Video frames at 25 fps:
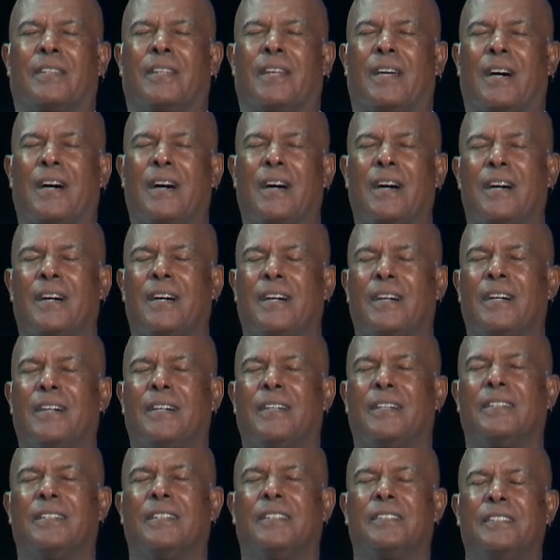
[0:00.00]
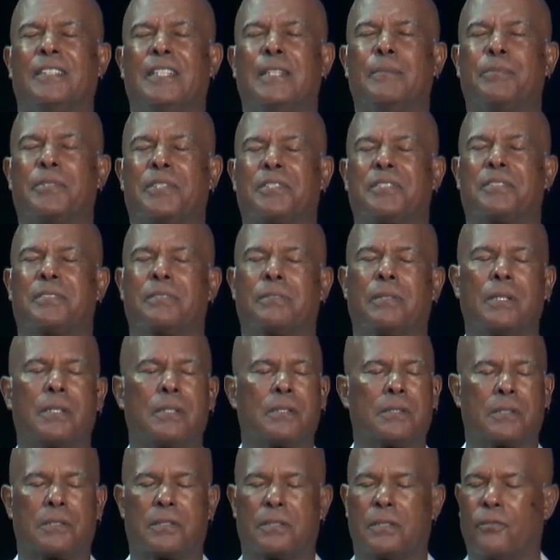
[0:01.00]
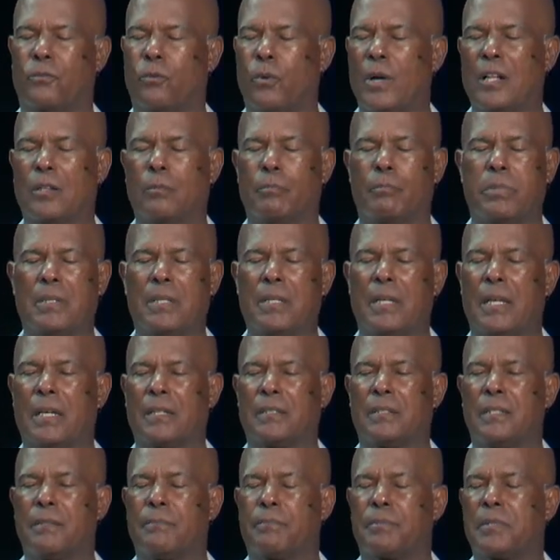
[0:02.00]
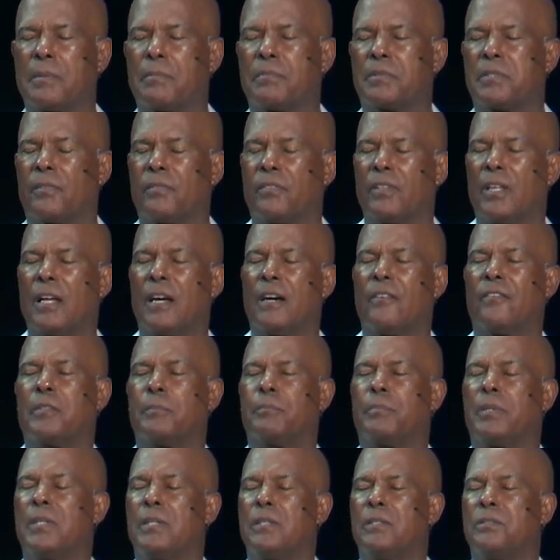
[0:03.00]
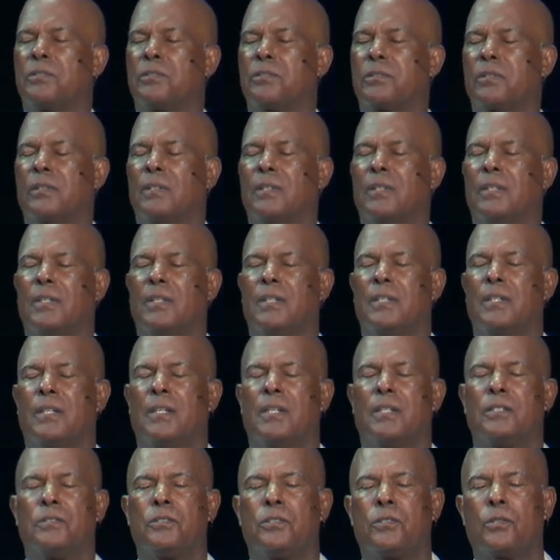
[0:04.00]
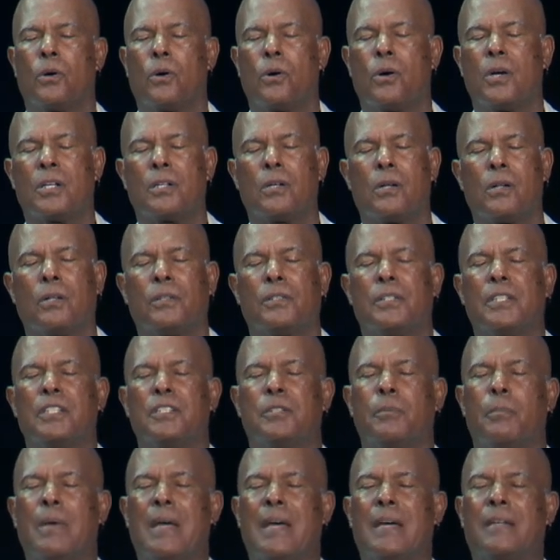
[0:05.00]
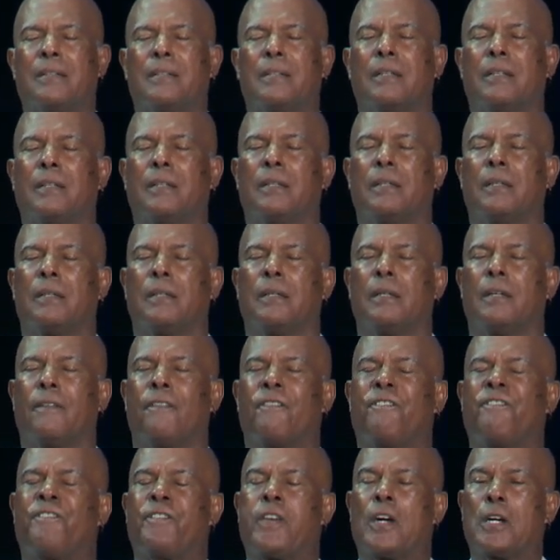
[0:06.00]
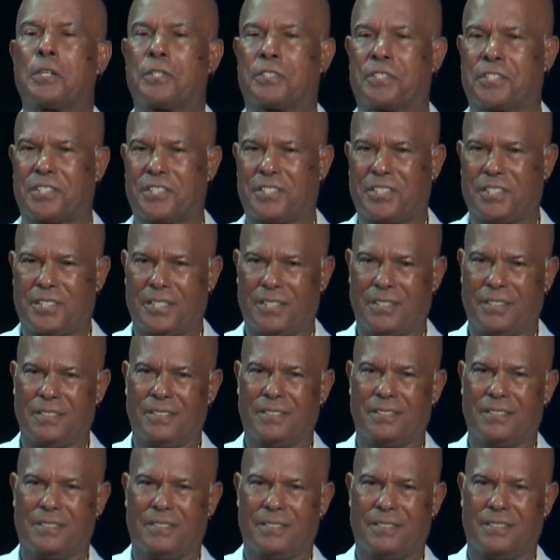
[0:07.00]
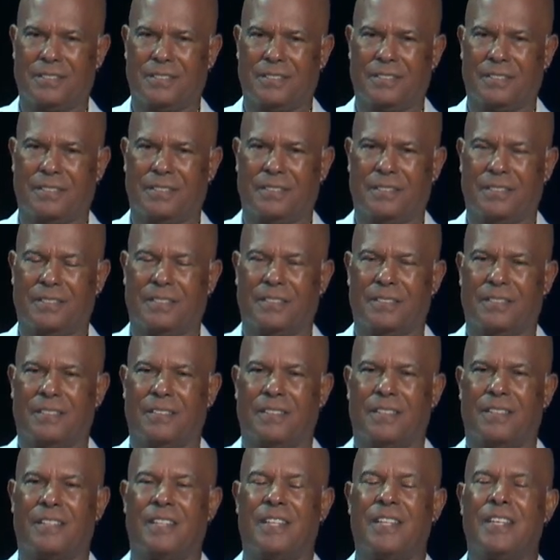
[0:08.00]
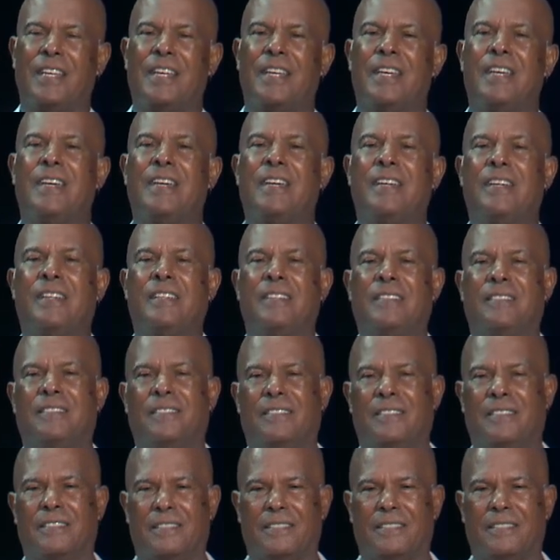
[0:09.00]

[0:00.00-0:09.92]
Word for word: a deep sense of well-being, a deep sense of love and peace and joy and all needs met first. Then